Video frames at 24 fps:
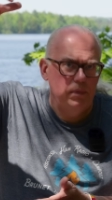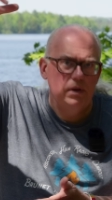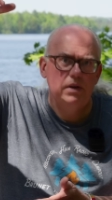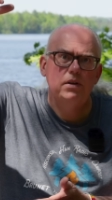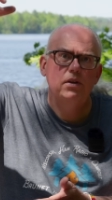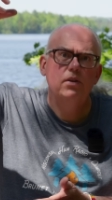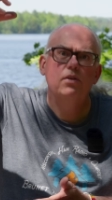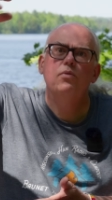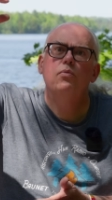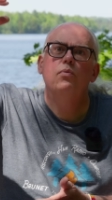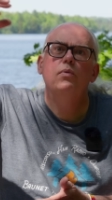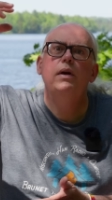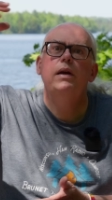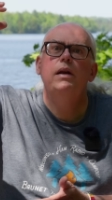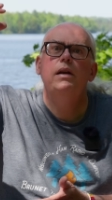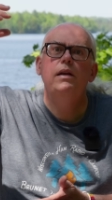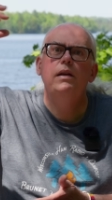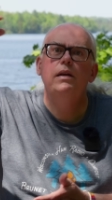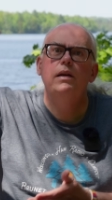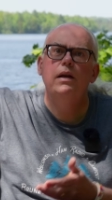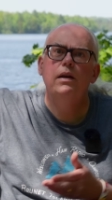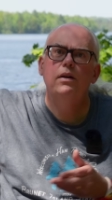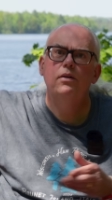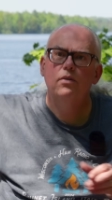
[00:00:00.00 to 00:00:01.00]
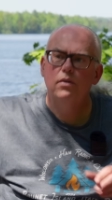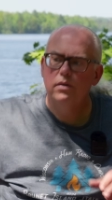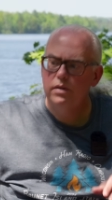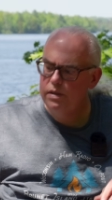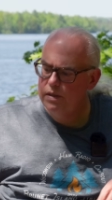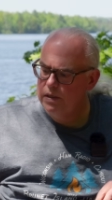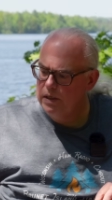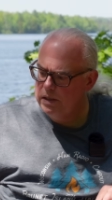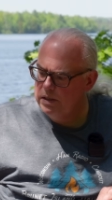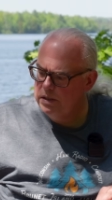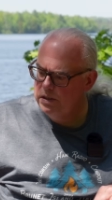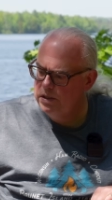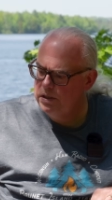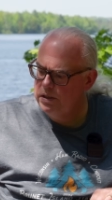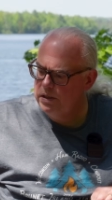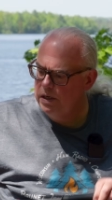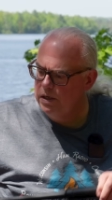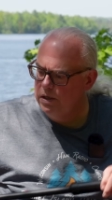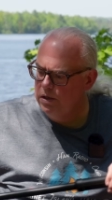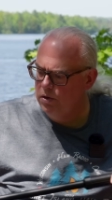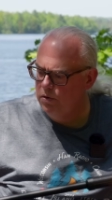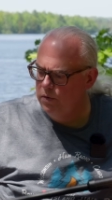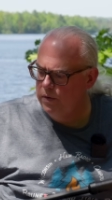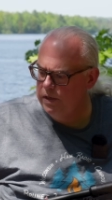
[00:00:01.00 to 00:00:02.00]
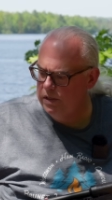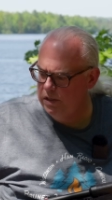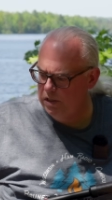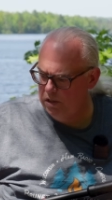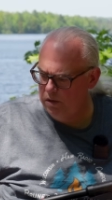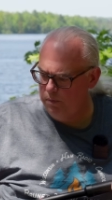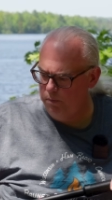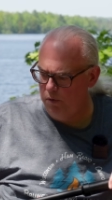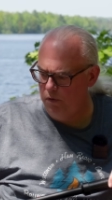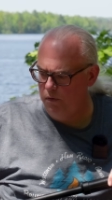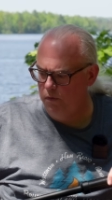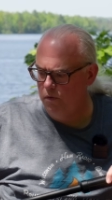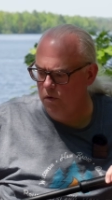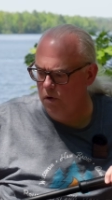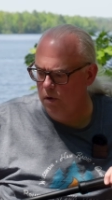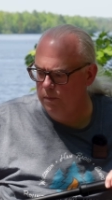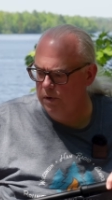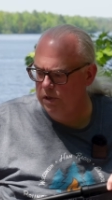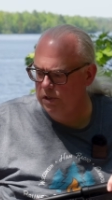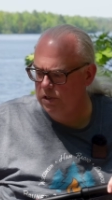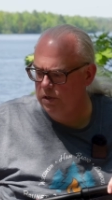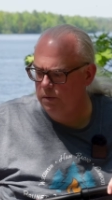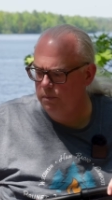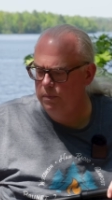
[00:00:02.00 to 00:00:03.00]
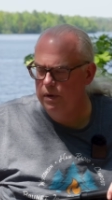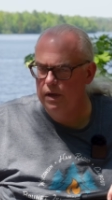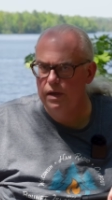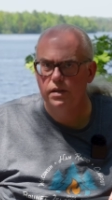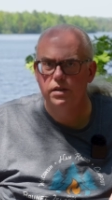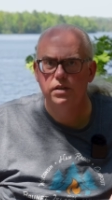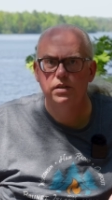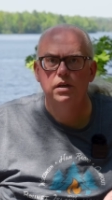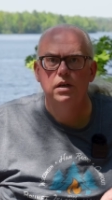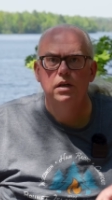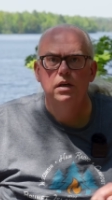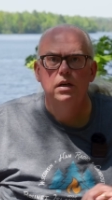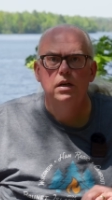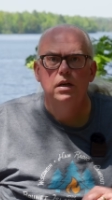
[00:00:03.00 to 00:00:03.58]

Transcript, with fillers: into the radiator does increase the performance a bit.